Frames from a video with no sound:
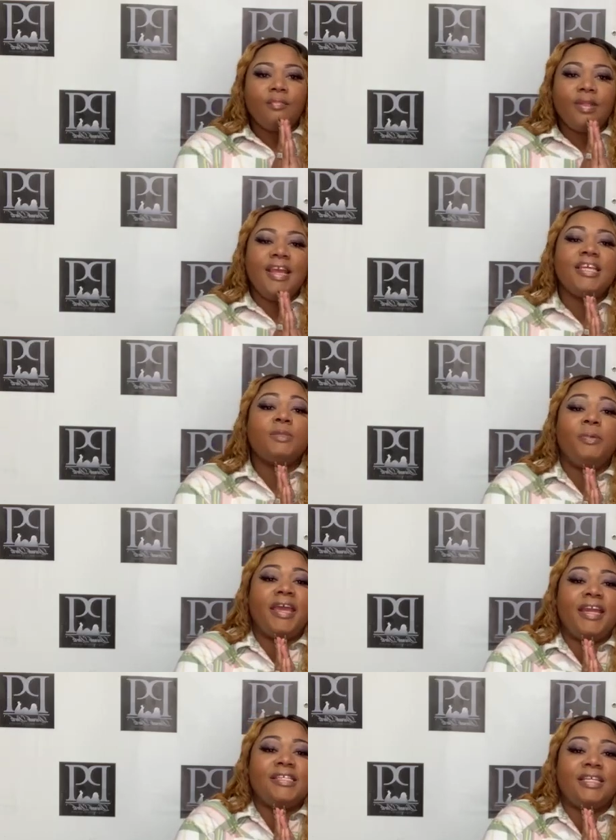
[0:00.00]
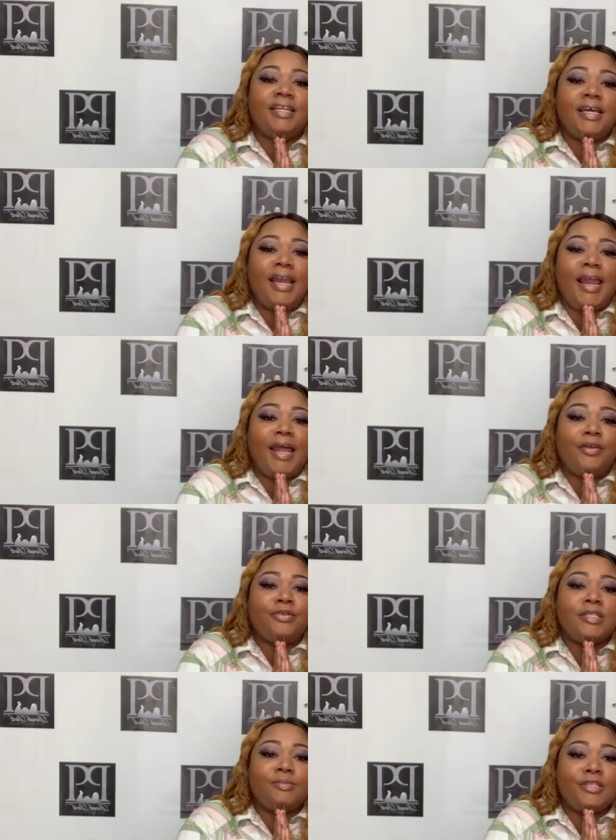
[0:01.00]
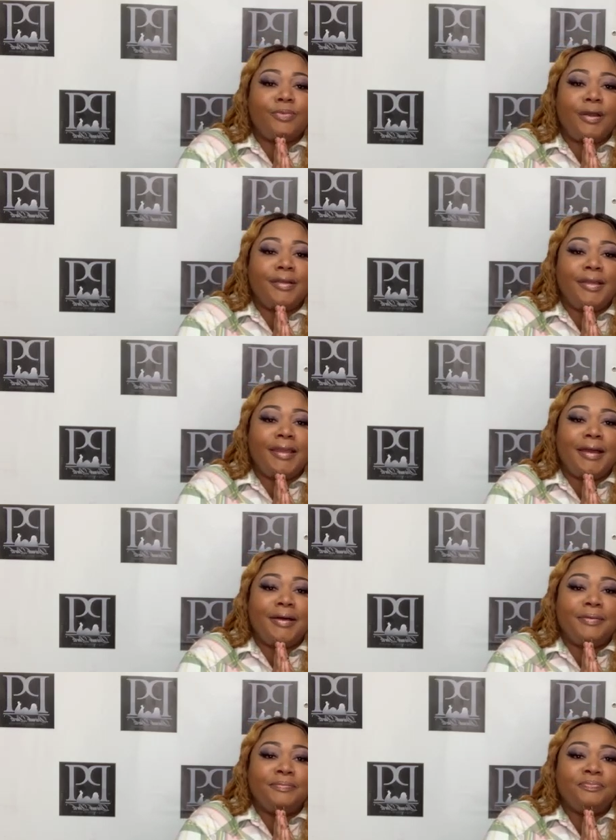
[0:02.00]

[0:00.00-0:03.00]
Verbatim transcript: it's beginning to look a lot like Christmas around here, y'all.